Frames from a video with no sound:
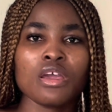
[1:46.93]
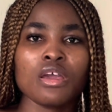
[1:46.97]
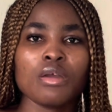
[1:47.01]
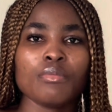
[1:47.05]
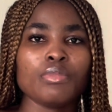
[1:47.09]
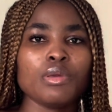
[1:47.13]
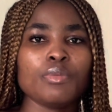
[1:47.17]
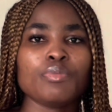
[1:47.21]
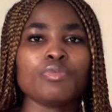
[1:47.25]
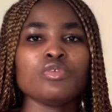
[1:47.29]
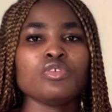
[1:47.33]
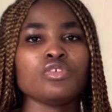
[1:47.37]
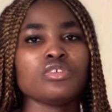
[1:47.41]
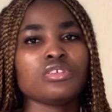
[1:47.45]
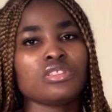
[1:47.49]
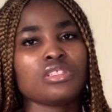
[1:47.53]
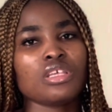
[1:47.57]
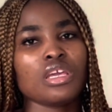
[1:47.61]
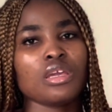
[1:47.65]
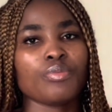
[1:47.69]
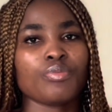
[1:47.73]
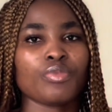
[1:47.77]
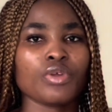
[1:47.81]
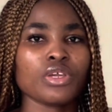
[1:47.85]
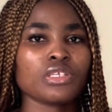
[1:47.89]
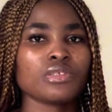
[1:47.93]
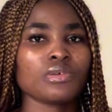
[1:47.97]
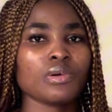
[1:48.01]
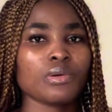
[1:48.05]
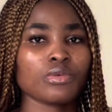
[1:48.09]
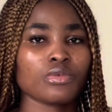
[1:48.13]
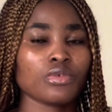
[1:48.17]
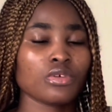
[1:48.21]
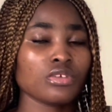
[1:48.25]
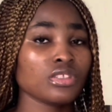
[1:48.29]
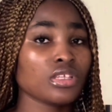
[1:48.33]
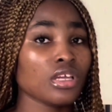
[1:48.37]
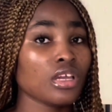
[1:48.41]
People used to take breaks from
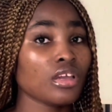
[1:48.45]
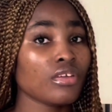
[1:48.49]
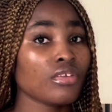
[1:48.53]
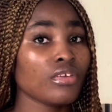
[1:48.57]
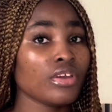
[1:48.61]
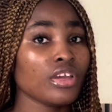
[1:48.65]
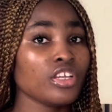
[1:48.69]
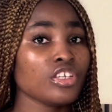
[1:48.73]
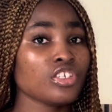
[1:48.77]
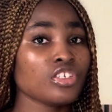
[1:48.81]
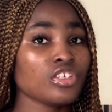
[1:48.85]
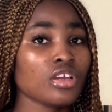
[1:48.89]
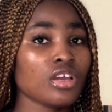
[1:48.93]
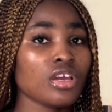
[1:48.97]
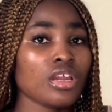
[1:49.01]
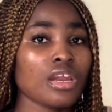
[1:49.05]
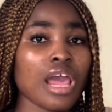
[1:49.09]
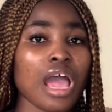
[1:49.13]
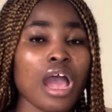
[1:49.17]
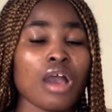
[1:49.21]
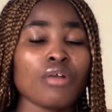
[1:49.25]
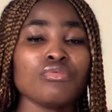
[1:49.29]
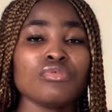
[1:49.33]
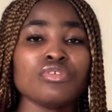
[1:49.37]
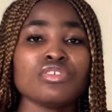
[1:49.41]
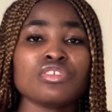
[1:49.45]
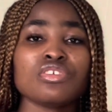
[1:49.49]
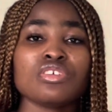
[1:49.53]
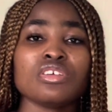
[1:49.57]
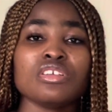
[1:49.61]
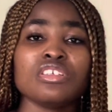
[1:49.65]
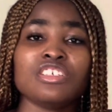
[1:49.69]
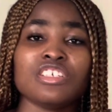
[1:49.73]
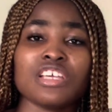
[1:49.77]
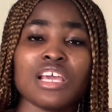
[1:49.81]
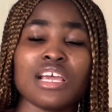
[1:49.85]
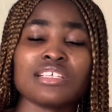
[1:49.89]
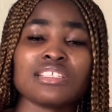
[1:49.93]
content creation. I would
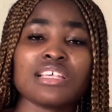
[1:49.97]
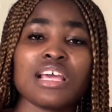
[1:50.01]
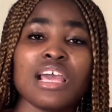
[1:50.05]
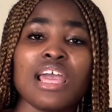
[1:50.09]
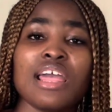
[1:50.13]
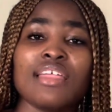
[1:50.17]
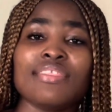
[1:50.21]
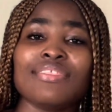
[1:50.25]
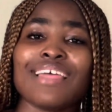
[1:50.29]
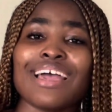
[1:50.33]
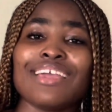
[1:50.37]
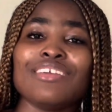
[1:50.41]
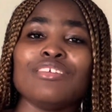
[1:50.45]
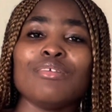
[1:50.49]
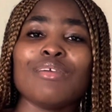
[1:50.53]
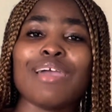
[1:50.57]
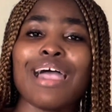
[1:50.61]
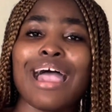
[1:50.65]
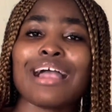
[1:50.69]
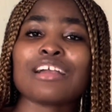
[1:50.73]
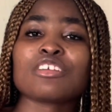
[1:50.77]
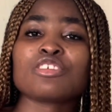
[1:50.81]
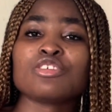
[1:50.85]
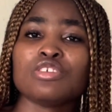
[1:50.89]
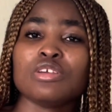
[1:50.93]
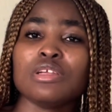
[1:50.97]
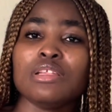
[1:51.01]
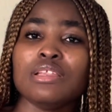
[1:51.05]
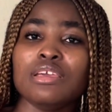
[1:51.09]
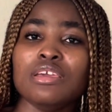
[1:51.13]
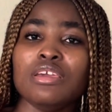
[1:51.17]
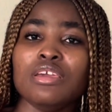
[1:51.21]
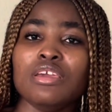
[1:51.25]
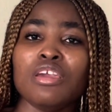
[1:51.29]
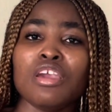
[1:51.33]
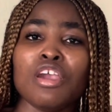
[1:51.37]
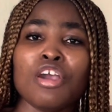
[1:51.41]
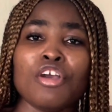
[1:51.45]
suggest that you
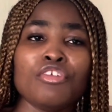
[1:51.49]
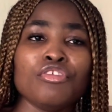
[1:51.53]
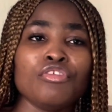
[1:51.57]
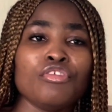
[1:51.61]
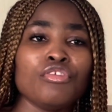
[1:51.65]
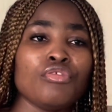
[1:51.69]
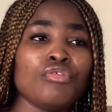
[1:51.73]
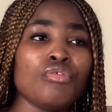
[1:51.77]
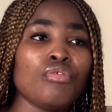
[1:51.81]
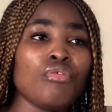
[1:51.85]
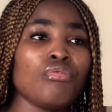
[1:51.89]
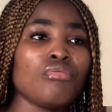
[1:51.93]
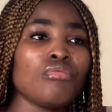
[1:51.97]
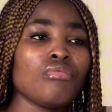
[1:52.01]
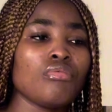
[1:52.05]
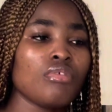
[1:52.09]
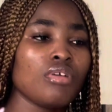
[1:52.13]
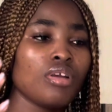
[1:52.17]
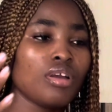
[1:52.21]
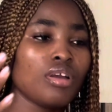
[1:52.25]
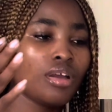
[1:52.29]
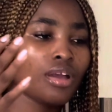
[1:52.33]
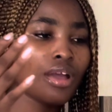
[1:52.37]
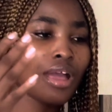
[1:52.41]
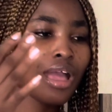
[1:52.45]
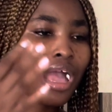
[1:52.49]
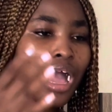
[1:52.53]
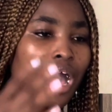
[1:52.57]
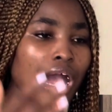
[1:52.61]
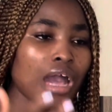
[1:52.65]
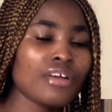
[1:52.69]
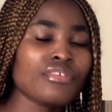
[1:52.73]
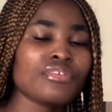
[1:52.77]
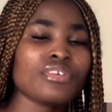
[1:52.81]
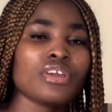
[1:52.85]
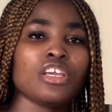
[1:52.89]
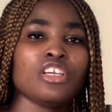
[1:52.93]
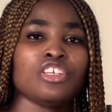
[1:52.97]
actually, you know,
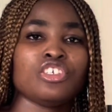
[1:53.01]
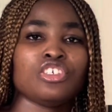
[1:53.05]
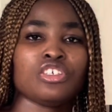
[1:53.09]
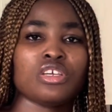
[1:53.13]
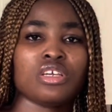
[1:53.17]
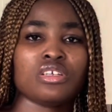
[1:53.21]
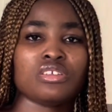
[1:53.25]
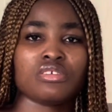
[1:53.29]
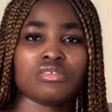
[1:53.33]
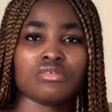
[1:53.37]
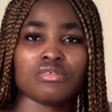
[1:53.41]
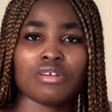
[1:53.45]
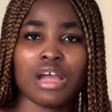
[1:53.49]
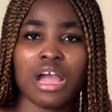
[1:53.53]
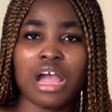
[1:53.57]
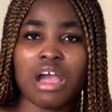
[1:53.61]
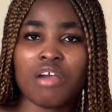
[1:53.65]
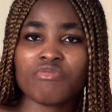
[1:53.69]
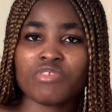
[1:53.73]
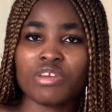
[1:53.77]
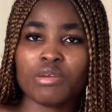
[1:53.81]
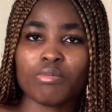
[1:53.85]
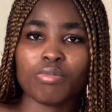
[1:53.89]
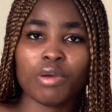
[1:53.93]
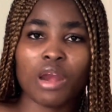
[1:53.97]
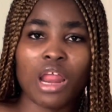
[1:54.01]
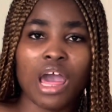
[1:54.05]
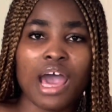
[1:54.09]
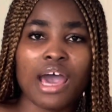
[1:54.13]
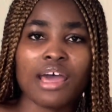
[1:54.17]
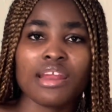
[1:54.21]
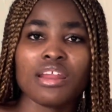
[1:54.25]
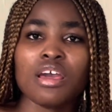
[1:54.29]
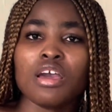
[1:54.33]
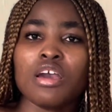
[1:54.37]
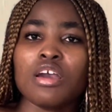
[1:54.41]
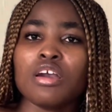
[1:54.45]
have a schedule, have a plan.